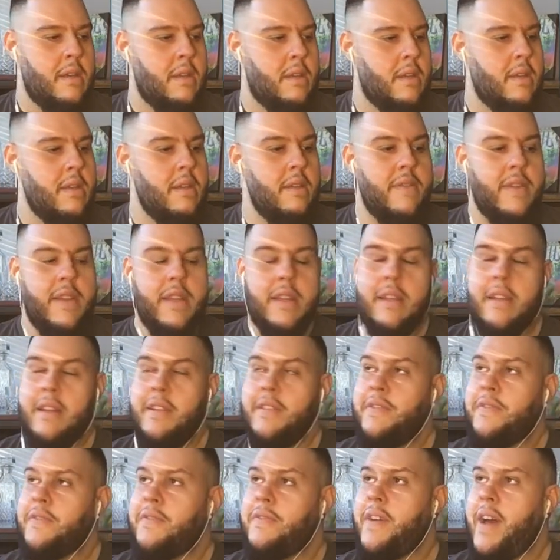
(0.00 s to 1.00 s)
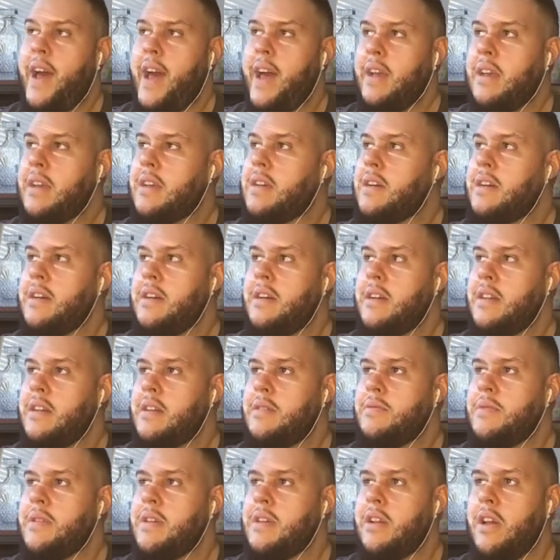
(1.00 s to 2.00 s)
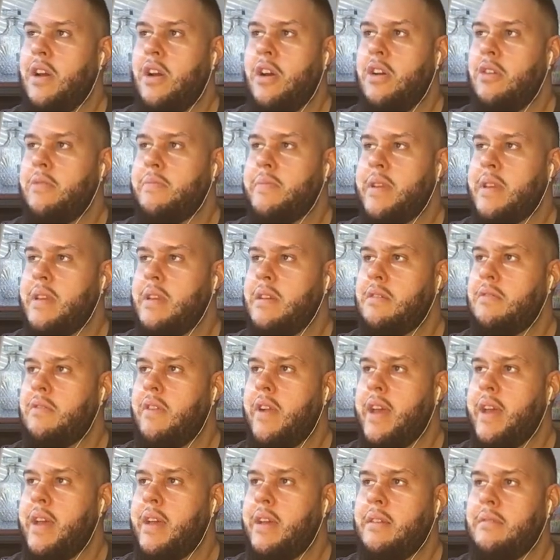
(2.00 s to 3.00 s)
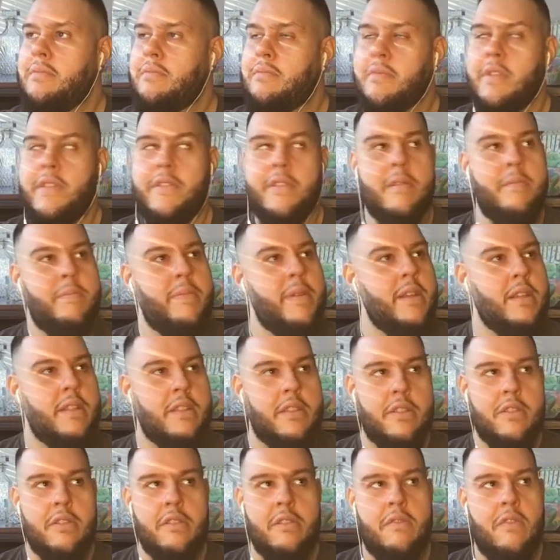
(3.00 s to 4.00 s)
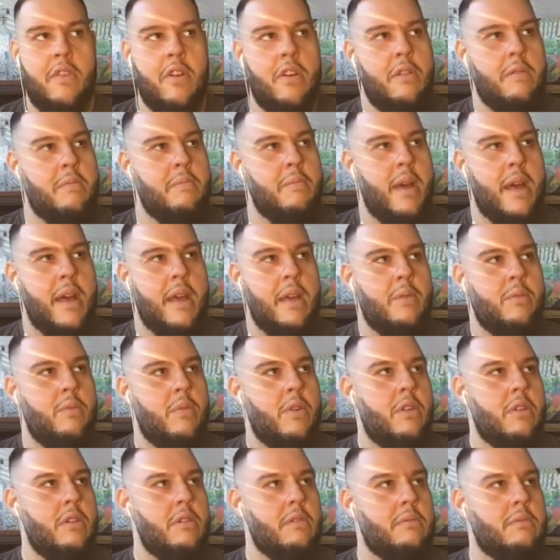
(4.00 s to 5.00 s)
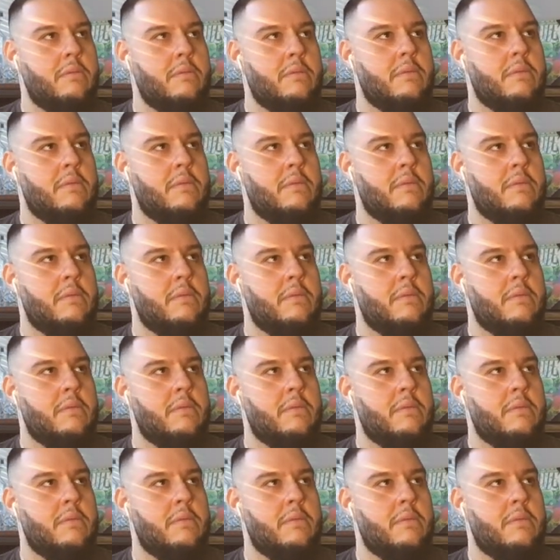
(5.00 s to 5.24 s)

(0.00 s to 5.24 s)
Even if I could, it would all be great with your picture on my wall.